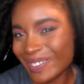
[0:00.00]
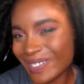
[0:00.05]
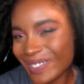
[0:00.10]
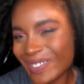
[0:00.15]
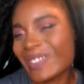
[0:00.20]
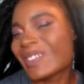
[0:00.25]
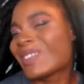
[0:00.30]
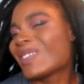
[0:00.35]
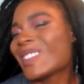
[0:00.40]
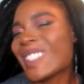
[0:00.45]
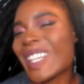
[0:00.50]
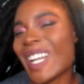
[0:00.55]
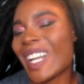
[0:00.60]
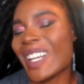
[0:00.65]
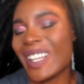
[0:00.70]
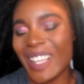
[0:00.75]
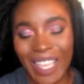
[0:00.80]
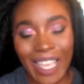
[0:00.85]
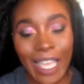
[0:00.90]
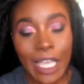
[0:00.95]
Okay.
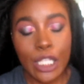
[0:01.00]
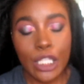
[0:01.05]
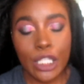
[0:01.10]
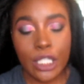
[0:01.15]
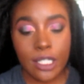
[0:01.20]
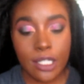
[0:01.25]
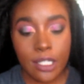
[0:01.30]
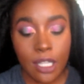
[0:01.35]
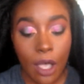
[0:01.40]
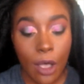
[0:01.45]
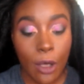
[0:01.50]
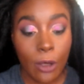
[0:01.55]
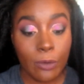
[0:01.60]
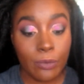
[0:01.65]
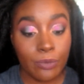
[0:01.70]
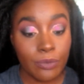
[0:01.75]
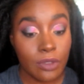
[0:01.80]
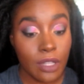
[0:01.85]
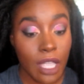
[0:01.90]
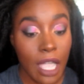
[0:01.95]

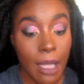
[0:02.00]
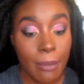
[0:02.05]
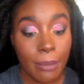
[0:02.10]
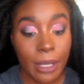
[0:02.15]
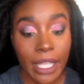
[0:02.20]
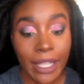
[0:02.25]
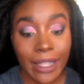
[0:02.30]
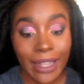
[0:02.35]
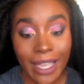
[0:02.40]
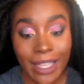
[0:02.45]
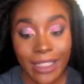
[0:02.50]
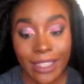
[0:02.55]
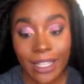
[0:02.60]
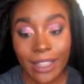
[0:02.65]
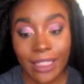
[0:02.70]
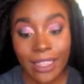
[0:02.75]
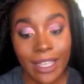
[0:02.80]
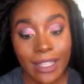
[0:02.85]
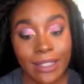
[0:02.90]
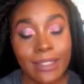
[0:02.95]
So, I mean, I think
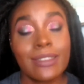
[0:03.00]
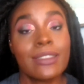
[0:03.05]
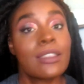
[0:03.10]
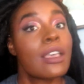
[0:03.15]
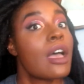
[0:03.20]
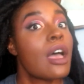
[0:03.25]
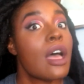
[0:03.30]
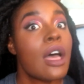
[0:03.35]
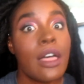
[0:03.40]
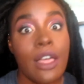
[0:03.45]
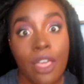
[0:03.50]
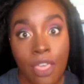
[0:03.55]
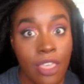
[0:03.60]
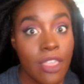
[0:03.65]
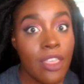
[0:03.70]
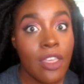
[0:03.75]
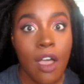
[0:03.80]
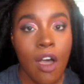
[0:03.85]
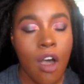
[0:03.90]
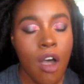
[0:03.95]
that's
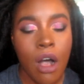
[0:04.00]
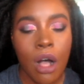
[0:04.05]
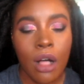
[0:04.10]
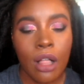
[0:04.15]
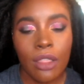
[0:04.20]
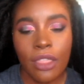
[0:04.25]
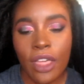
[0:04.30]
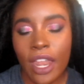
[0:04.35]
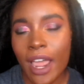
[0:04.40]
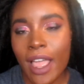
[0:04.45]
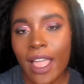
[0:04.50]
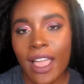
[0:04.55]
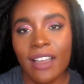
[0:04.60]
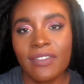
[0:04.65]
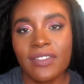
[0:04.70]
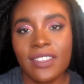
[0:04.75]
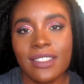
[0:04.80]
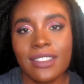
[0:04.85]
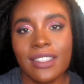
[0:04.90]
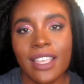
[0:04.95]
all that I have
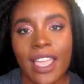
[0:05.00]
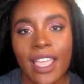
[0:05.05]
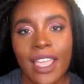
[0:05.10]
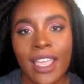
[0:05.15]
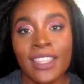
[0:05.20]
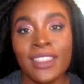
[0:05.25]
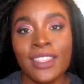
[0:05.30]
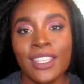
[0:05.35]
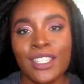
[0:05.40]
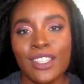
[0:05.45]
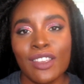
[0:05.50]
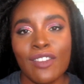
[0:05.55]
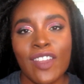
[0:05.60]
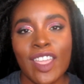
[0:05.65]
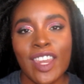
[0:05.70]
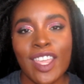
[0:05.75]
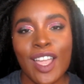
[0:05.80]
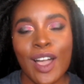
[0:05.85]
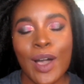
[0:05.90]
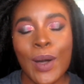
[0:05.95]
to say in this
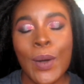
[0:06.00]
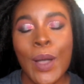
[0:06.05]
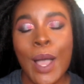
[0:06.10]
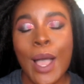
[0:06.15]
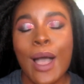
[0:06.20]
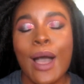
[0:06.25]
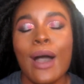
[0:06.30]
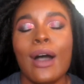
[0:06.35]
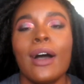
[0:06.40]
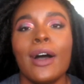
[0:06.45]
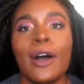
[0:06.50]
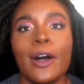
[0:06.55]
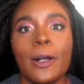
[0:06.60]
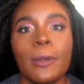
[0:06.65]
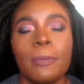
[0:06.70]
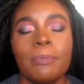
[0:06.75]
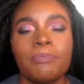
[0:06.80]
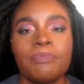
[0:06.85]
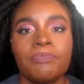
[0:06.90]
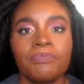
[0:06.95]
video.
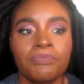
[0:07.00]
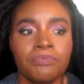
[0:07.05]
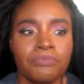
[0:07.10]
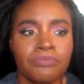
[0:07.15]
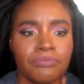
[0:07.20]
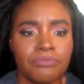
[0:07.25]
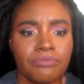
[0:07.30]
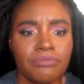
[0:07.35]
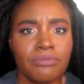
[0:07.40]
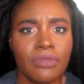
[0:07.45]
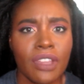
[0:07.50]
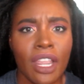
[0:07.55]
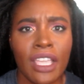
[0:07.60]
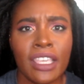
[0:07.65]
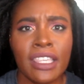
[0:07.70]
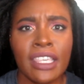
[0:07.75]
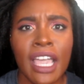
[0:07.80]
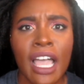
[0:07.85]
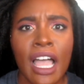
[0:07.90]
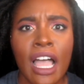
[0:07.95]

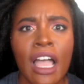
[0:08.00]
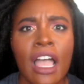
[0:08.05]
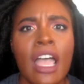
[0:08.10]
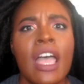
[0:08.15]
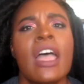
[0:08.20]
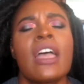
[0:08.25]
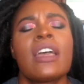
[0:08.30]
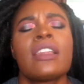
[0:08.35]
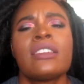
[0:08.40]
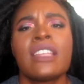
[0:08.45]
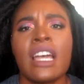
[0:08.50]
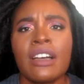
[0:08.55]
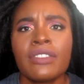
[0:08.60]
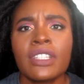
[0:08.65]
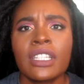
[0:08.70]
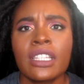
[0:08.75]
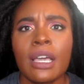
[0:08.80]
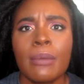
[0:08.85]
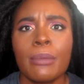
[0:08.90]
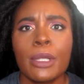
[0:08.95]
Yeah,
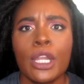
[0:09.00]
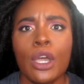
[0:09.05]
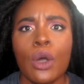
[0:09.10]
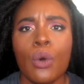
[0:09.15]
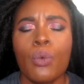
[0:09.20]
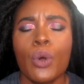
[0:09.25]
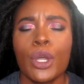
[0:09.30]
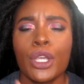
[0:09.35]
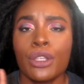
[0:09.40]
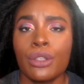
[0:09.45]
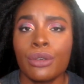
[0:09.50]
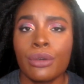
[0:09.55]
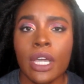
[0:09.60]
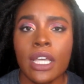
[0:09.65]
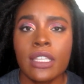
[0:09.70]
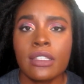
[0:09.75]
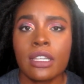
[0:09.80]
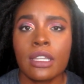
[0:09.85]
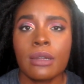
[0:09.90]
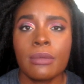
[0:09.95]
definitely let me know what you
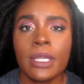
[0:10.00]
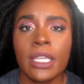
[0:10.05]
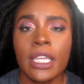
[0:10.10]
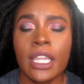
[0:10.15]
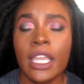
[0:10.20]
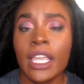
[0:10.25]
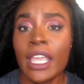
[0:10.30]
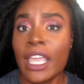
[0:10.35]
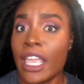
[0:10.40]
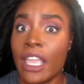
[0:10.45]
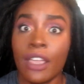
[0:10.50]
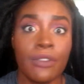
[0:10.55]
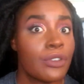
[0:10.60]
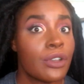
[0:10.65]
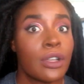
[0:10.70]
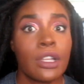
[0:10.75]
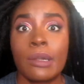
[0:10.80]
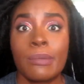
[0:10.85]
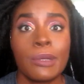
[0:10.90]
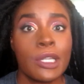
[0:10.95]
guys are going to be getting, if you're
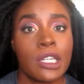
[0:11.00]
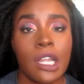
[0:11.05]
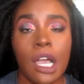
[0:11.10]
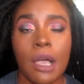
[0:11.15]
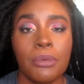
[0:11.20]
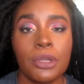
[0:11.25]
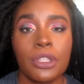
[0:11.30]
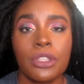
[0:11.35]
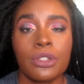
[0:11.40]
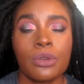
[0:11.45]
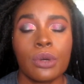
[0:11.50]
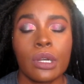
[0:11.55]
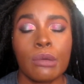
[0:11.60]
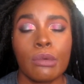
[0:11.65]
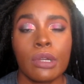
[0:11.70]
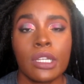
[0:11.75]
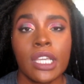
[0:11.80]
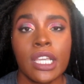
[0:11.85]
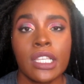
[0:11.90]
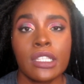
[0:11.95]
going to be shopping the
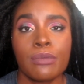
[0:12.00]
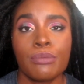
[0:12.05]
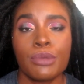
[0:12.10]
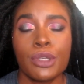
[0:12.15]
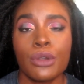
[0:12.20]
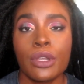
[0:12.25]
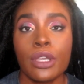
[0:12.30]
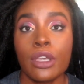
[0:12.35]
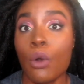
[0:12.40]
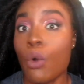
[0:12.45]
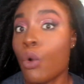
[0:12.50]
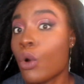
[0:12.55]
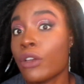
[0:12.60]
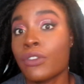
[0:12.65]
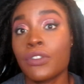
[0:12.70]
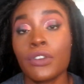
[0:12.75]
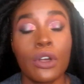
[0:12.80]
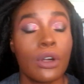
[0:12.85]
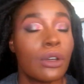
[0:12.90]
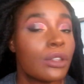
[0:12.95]
21 Days of Beauty or if
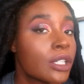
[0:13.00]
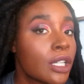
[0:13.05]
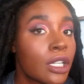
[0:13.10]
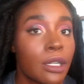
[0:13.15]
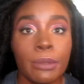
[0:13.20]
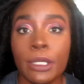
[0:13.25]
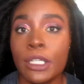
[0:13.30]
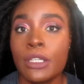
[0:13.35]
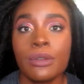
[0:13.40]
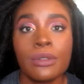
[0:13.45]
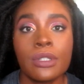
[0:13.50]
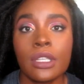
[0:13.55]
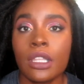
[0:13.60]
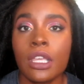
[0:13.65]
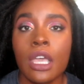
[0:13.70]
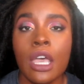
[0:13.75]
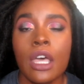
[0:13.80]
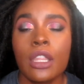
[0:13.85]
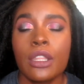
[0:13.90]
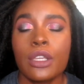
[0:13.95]
you're only going to be using
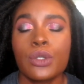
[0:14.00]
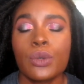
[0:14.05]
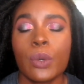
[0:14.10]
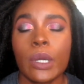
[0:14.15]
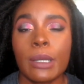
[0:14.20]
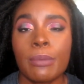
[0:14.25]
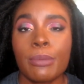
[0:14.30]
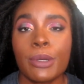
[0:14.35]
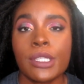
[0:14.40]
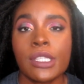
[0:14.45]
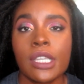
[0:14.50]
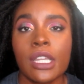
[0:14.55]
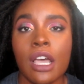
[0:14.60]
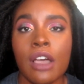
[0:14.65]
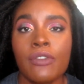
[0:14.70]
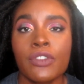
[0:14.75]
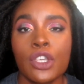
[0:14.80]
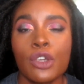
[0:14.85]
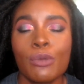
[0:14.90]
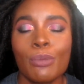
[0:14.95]
the 20%
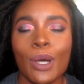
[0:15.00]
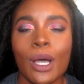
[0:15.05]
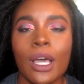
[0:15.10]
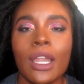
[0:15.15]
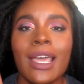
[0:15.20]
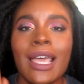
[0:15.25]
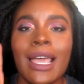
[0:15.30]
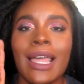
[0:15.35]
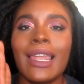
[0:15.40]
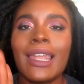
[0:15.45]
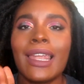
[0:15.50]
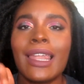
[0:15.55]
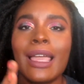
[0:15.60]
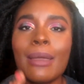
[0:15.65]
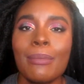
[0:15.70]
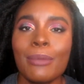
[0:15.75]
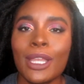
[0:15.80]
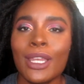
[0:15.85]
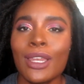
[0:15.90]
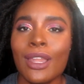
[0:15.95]
off coupon. Let
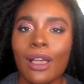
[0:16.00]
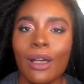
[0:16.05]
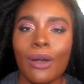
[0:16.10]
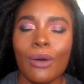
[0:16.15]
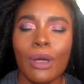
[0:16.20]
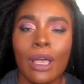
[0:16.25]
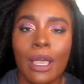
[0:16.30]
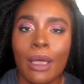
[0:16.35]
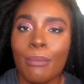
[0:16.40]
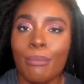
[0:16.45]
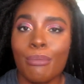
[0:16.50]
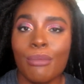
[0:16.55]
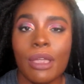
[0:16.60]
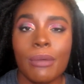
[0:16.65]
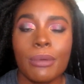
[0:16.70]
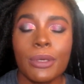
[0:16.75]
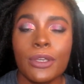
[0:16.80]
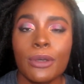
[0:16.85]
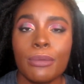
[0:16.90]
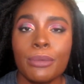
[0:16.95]
me know.
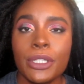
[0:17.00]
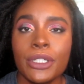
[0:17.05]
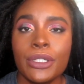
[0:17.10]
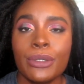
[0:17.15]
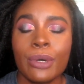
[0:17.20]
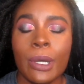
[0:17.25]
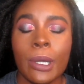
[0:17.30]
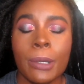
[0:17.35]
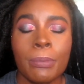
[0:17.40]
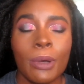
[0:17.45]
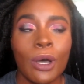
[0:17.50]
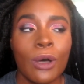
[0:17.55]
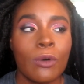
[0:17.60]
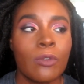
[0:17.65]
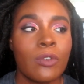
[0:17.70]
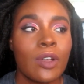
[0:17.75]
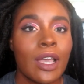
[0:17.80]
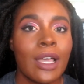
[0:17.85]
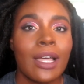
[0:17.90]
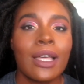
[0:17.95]
Maybe you'll be doing both.
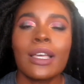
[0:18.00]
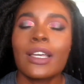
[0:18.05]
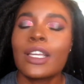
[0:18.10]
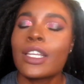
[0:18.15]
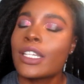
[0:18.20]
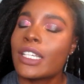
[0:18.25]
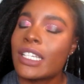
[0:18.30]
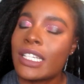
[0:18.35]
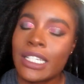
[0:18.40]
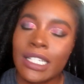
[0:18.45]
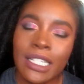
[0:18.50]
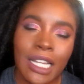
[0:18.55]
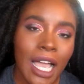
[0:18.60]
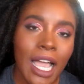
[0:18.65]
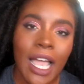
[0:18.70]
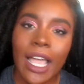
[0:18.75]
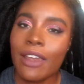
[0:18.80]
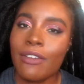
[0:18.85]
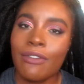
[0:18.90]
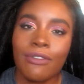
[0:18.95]

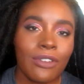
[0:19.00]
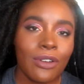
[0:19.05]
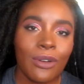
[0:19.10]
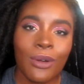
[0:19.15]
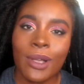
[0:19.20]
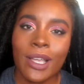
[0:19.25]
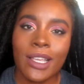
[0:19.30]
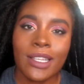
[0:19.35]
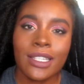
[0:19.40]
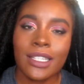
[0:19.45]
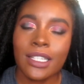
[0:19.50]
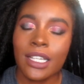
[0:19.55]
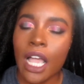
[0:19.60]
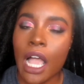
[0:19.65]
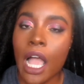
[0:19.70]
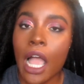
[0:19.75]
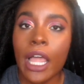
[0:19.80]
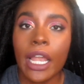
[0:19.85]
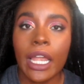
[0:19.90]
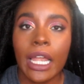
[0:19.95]
Shine for us.
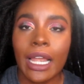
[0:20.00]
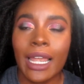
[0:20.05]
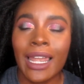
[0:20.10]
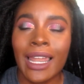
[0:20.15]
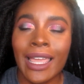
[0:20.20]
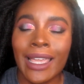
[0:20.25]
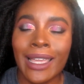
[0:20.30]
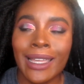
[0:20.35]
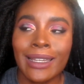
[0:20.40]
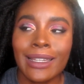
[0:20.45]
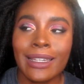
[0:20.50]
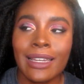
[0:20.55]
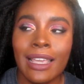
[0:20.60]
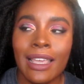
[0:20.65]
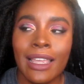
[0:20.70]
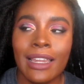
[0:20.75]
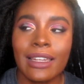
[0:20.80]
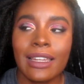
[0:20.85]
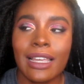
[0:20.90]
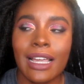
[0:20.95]
Shine like a
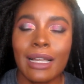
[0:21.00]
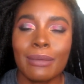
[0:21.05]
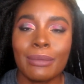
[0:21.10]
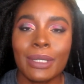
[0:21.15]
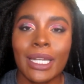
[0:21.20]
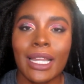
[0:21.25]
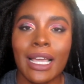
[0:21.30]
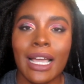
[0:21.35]
diamond.